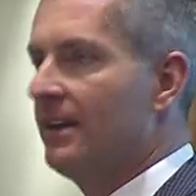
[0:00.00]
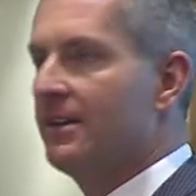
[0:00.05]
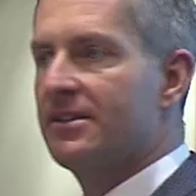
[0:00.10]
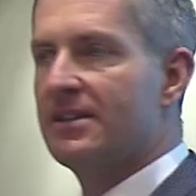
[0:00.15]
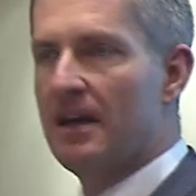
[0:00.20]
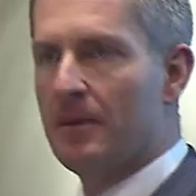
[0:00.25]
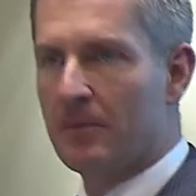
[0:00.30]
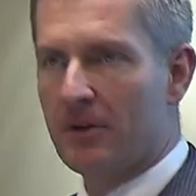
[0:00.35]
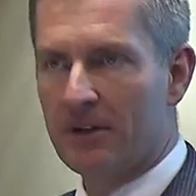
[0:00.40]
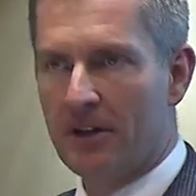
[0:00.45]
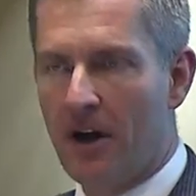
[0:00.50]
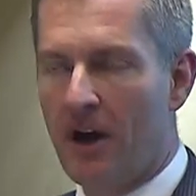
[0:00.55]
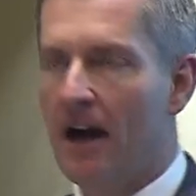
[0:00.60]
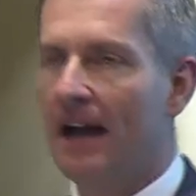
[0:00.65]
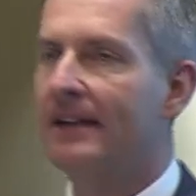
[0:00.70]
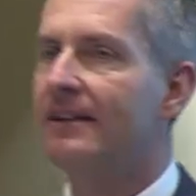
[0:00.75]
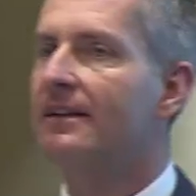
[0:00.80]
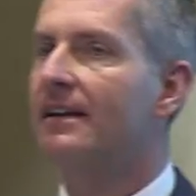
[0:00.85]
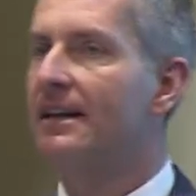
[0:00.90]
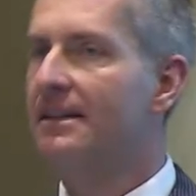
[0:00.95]
Some are
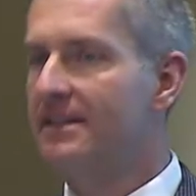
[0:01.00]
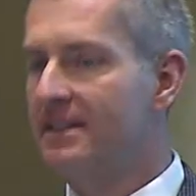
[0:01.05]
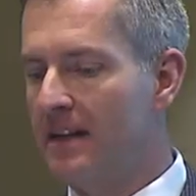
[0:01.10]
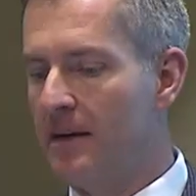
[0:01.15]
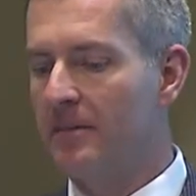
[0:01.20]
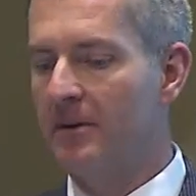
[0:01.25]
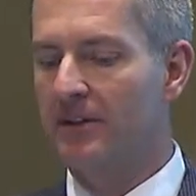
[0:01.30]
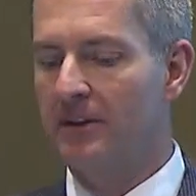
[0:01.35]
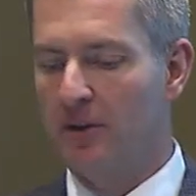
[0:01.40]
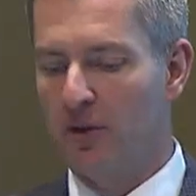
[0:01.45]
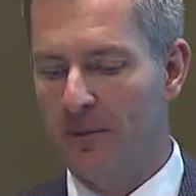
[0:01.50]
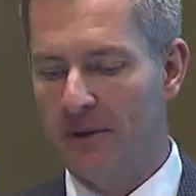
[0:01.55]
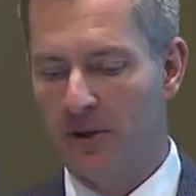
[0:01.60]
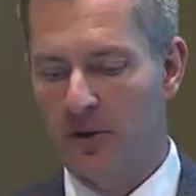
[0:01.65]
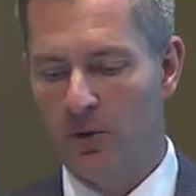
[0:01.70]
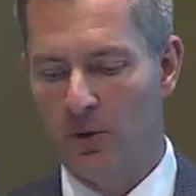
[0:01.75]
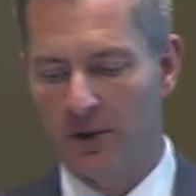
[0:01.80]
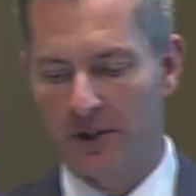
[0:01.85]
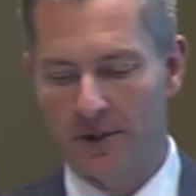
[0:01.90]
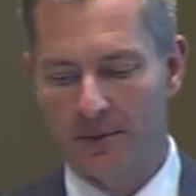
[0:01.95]
hot, and some are a little bit
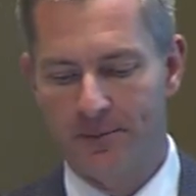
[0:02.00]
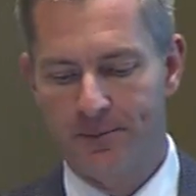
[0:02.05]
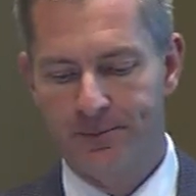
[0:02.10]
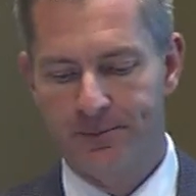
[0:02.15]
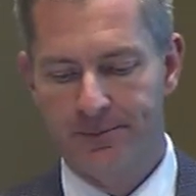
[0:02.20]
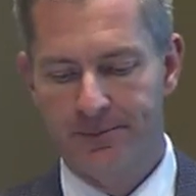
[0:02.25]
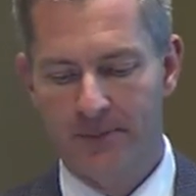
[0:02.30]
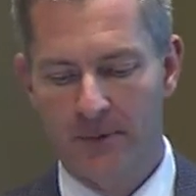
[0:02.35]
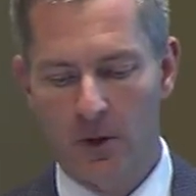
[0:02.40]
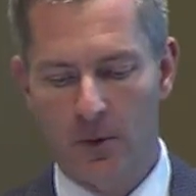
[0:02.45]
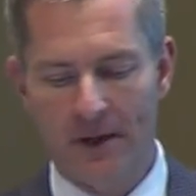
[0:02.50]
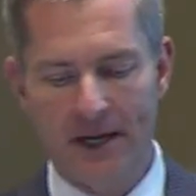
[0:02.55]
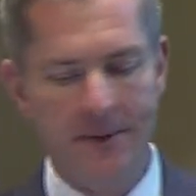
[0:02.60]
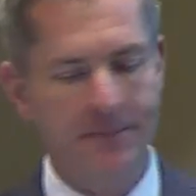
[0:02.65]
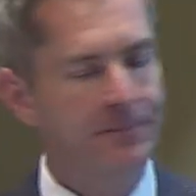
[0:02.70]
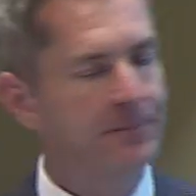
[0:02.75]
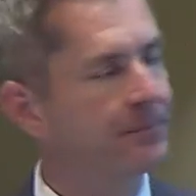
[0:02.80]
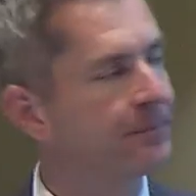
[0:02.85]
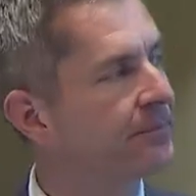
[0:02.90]
cooler, okay?